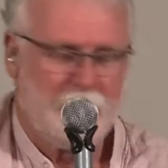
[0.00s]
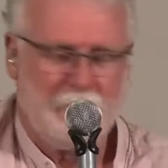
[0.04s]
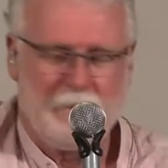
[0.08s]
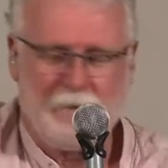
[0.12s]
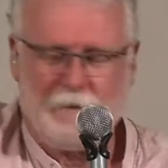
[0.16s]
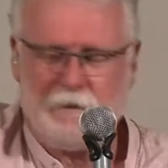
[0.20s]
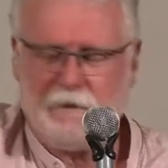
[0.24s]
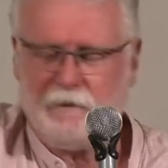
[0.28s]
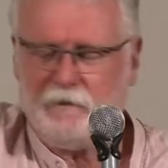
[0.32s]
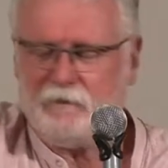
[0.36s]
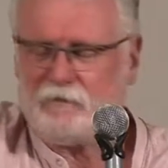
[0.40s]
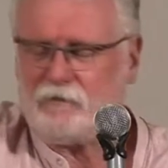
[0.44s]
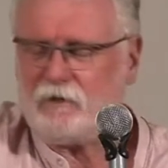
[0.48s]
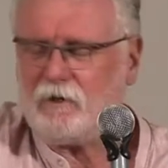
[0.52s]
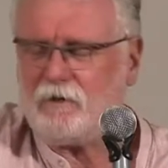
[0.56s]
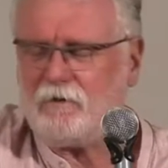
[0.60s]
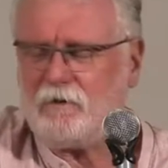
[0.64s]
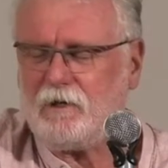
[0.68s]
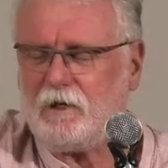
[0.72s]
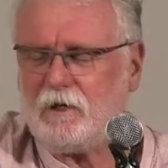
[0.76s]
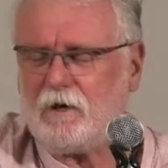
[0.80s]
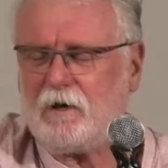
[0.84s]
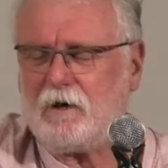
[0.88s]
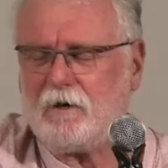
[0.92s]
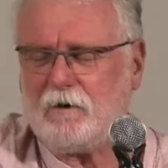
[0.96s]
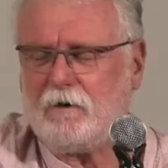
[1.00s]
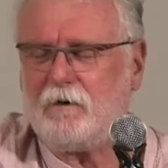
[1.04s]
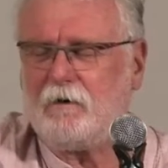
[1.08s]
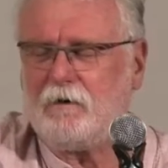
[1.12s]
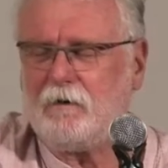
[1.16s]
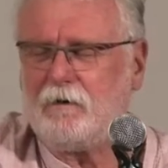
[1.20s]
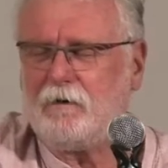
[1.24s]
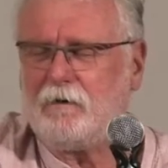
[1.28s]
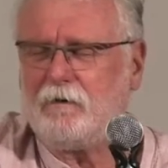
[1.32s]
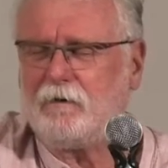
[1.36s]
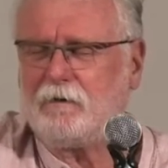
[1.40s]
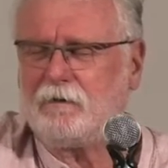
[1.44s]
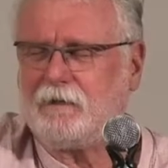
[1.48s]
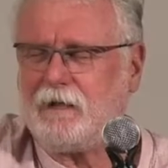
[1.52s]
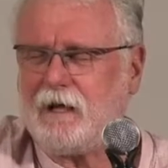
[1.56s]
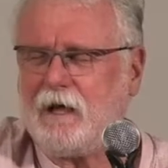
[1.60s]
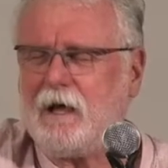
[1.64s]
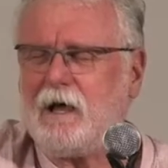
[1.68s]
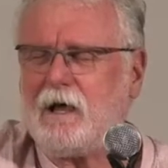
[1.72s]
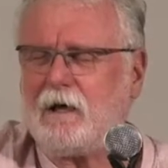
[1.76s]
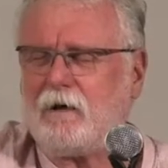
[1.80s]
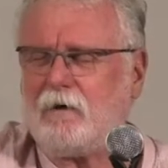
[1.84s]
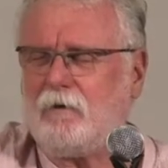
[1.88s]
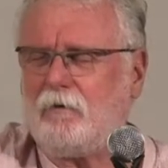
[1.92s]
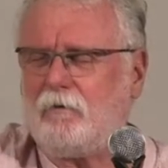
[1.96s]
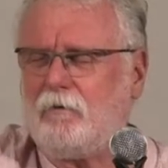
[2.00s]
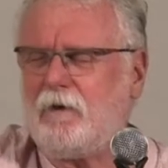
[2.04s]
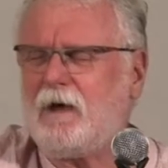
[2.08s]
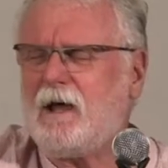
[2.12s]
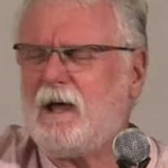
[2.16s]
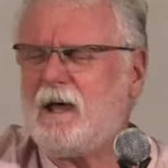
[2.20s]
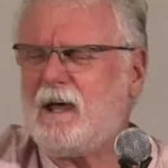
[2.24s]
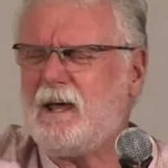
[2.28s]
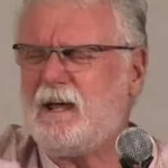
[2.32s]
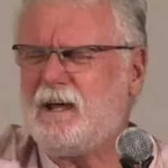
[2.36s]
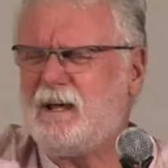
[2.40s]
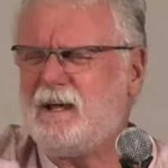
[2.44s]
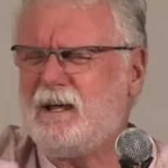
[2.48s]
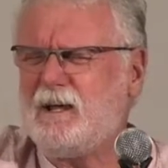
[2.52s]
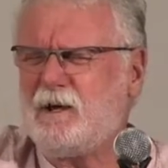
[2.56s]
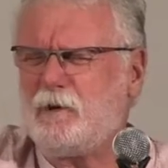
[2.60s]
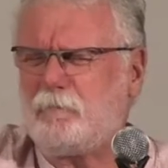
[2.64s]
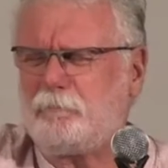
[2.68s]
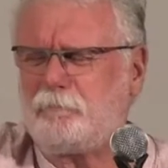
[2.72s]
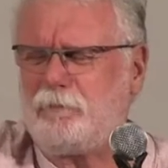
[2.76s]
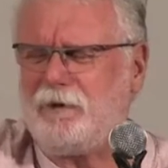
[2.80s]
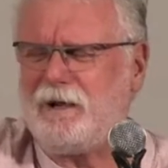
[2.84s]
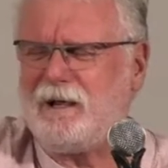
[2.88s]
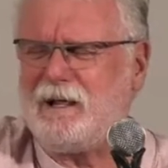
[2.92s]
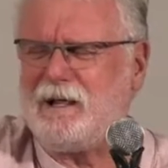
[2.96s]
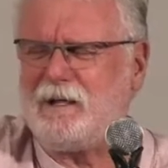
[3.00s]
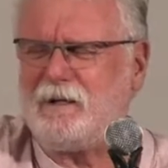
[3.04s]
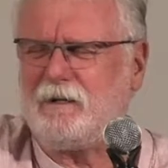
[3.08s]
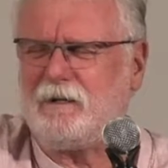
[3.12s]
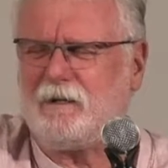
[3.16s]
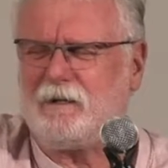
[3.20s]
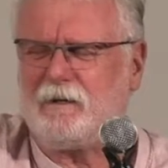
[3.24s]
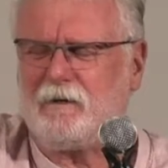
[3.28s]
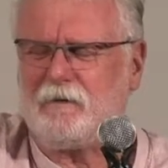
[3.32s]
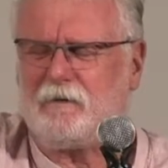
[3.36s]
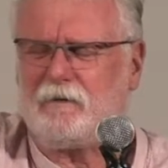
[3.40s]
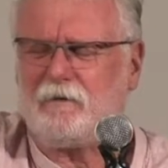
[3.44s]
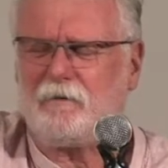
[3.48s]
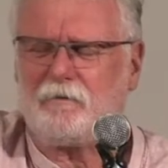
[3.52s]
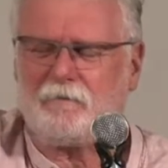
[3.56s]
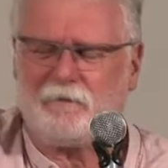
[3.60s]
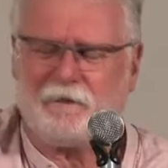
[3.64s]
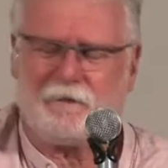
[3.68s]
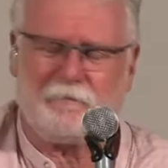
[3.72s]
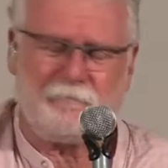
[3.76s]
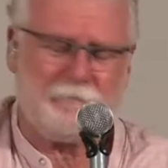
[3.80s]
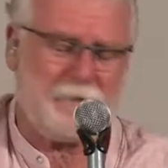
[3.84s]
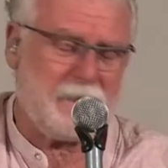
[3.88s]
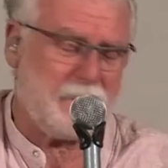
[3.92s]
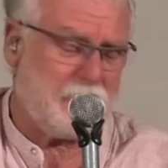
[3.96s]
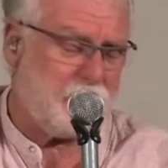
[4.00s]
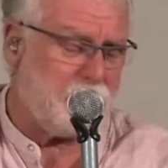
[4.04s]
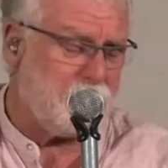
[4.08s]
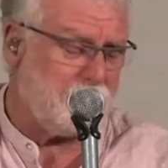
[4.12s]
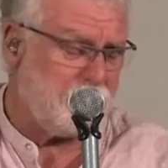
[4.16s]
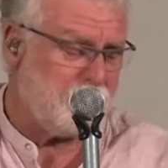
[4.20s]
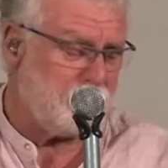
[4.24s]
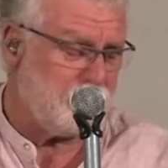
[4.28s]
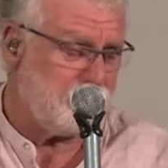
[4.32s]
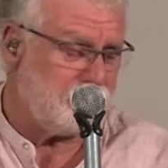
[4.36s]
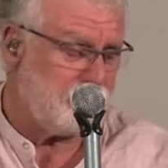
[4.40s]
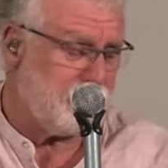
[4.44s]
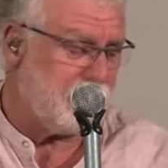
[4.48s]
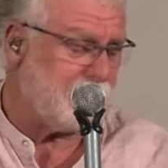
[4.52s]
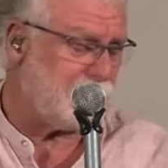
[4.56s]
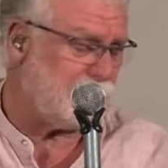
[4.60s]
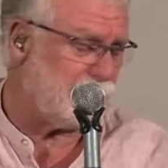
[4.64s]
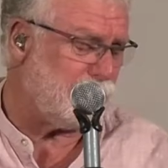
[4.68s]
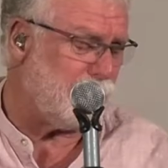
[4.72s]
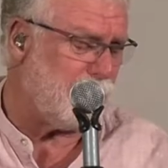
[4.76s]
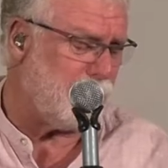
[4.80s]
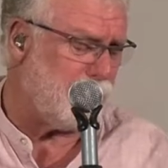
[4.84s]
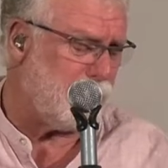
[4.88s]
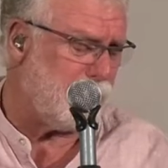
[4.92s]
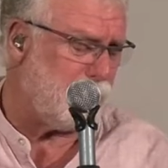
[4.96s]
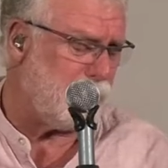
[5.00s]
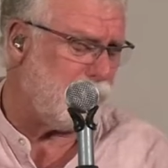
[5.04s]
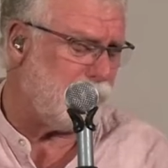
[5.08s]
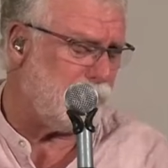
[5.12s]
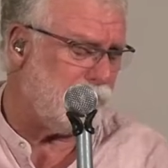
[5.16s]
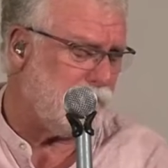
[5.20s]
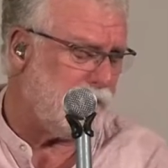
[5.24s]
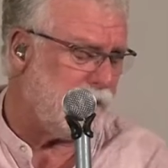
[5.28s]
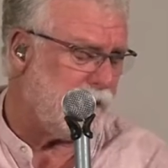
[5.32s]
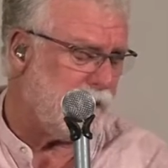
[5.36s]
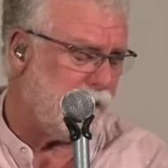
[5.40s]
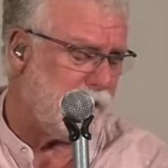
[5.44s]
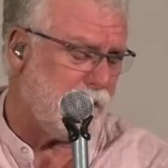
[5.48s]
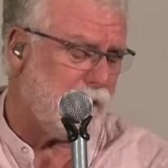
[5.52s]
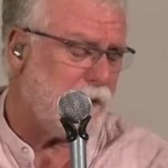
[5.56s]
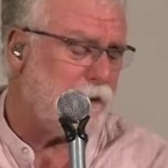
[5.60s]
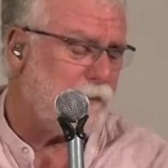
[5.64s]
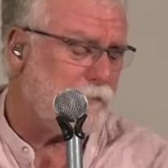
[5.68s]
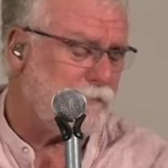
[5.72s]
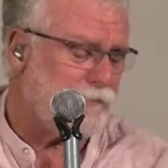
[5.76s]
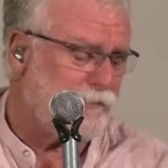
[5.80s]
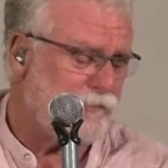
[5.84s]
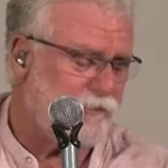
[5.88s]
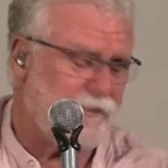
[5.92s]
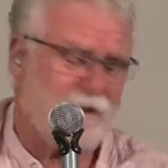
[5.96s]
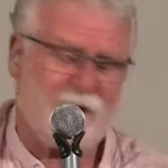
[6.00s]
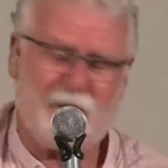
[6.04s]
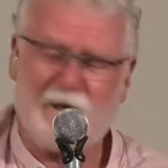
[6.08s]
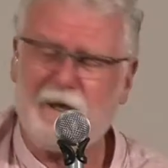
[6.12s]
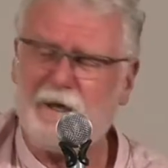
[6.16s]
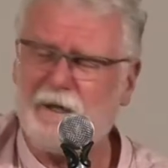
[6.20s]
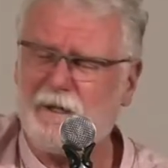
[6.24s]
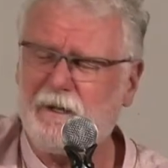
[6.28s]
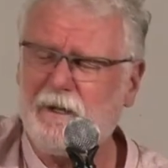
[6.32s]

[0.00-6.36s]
Interior decorator planet, I know I'm not much on the outside,